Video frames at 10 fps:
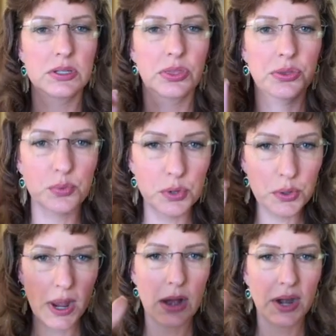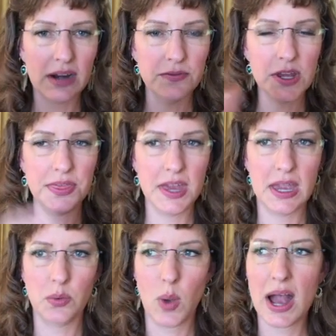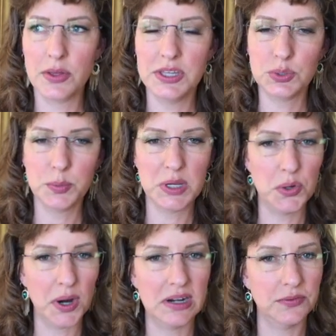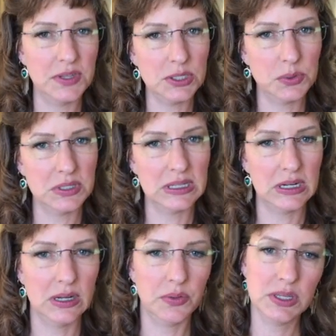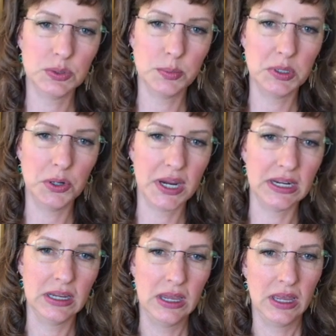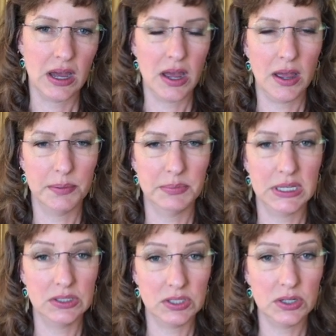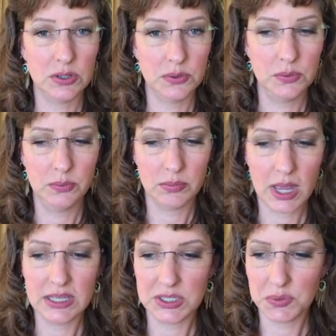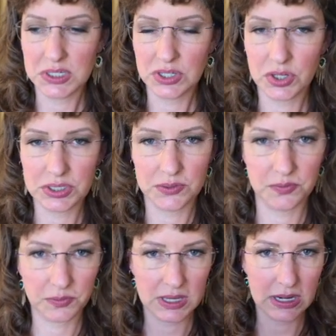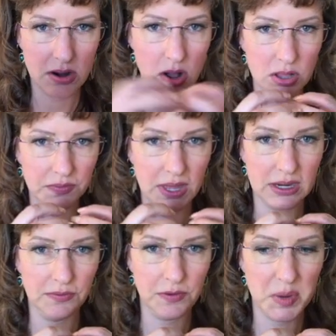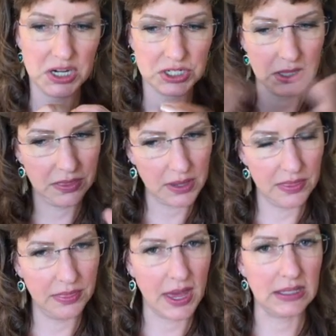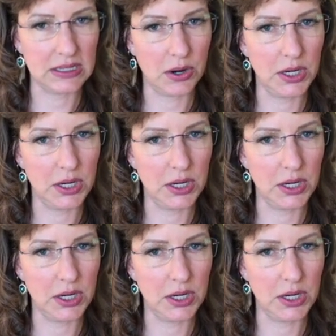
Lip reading: threw out everything. Wow, this would be great if this was in it. This would be great. And so as a result of getting all of that information, then that's how I